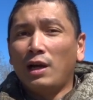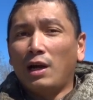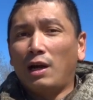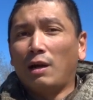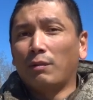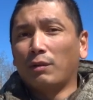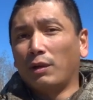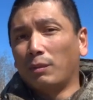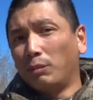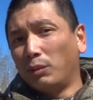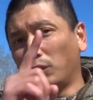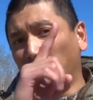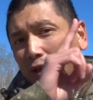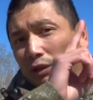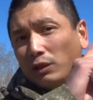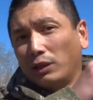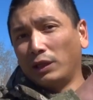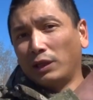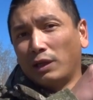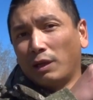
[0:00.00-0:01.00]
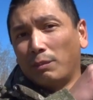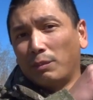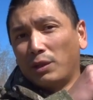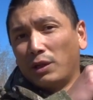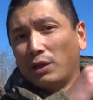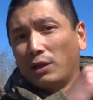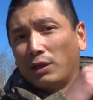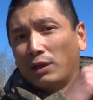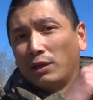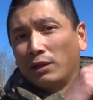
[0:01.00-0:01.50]
I'm going to put the link up
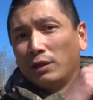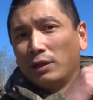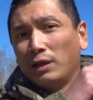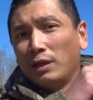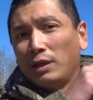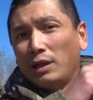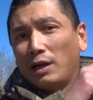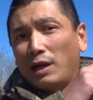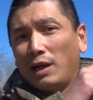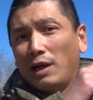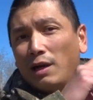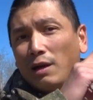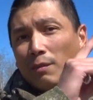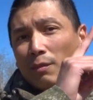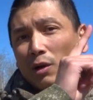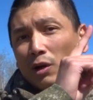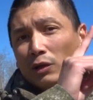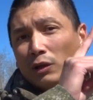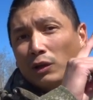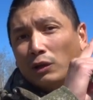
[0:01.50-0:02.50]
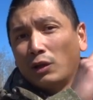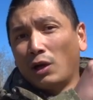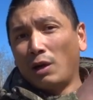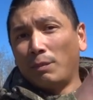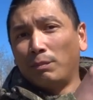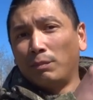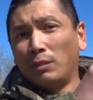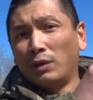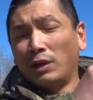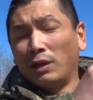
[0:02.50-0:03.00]
here um, on the
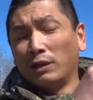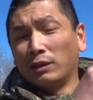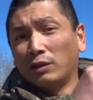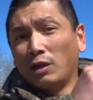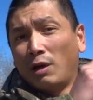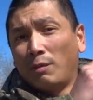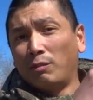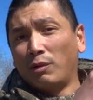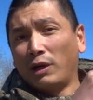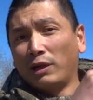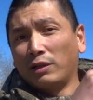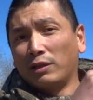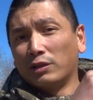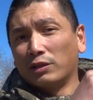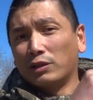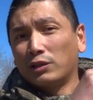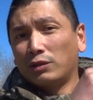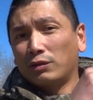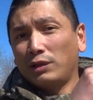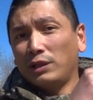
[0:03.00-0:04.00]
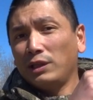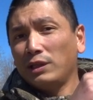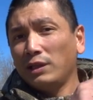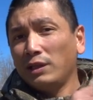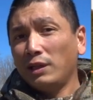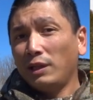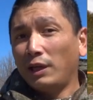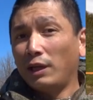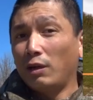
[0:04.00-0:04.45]
top uh, top right of your screen,